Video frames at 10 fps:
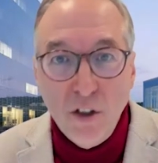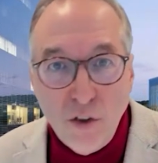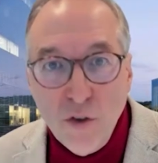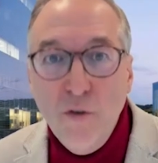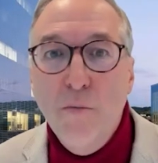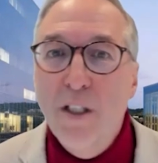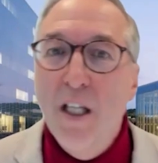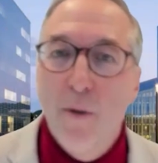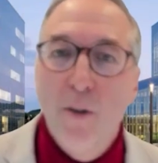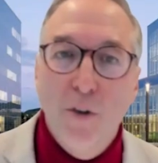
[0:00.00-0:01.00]
to be
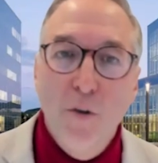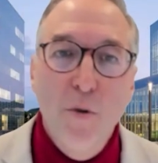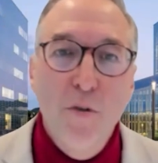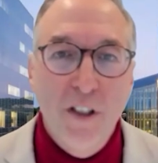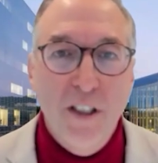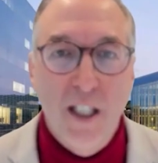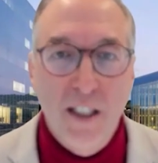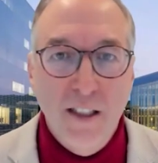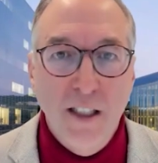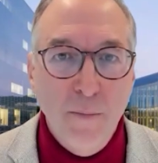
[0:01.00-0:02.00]
able to move in
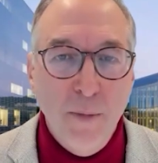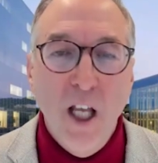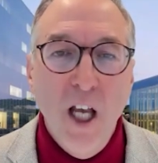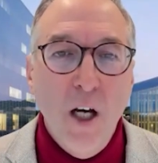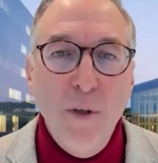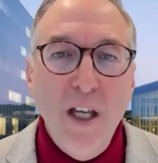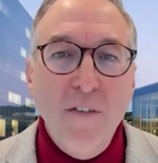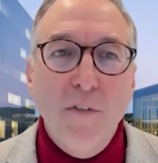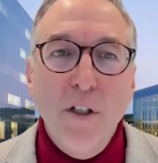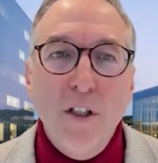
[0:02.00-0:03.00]
Canada. But we
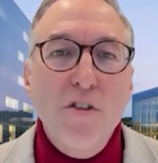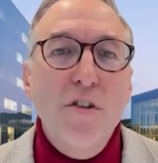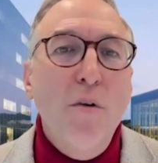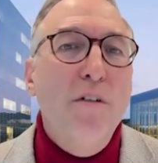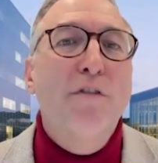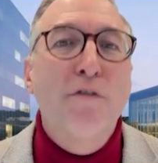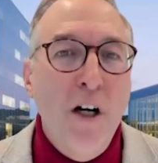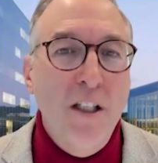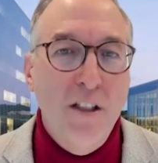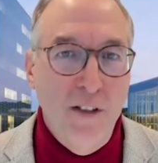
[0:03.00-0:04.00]
are so
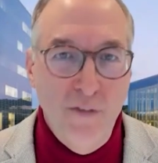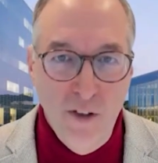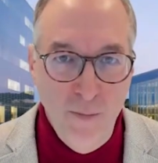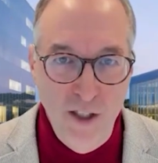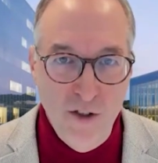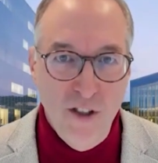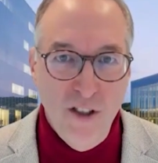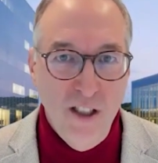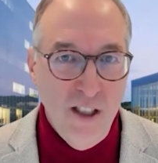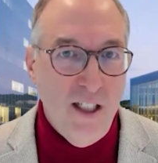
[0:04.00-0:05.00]
afraid of
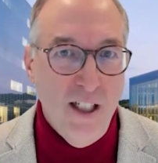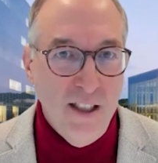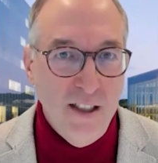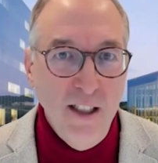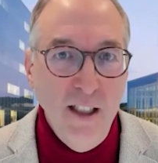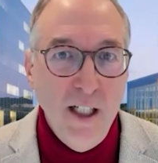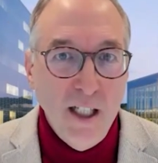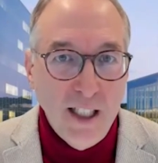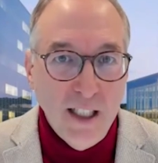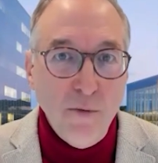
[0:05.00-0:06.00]
information in Canada
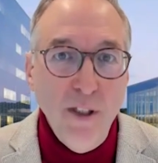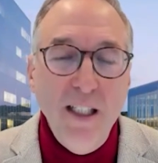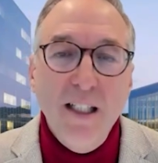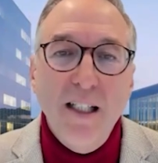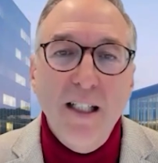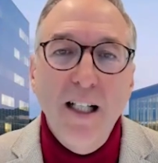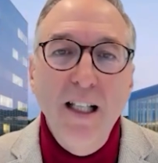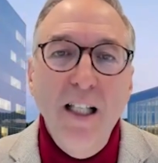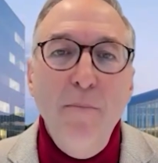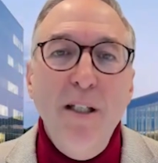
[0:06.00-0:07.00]
that really
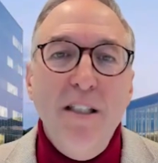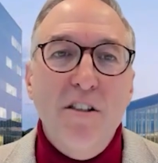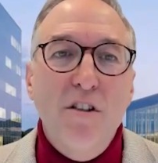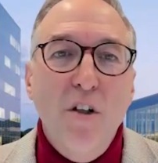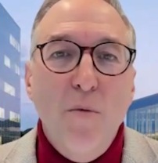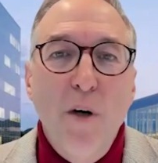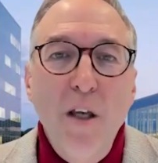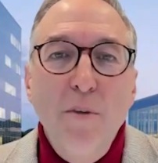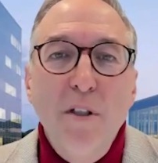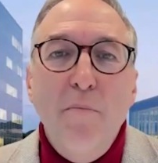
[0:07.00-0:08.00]
limits the way
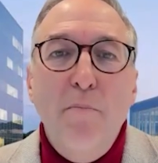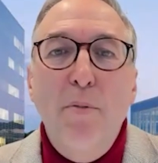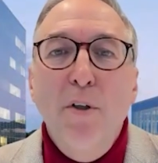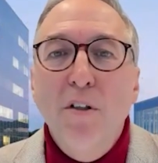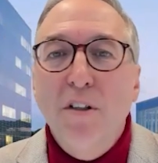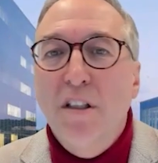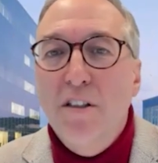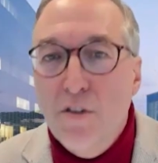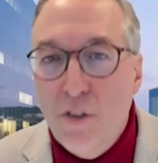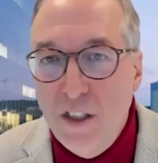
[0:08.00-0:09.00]
we build
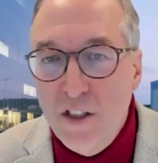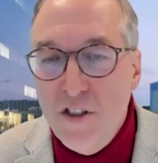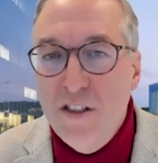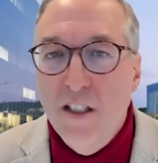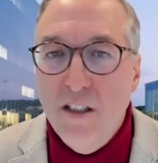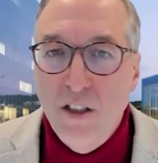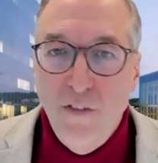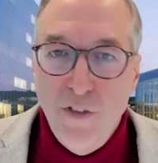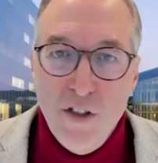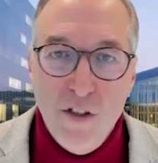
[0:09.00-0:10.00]
strategies that are
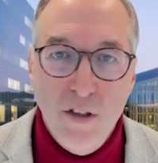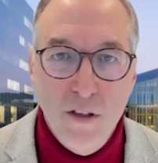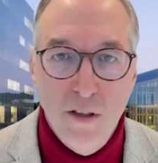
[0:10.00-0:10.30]
efficient.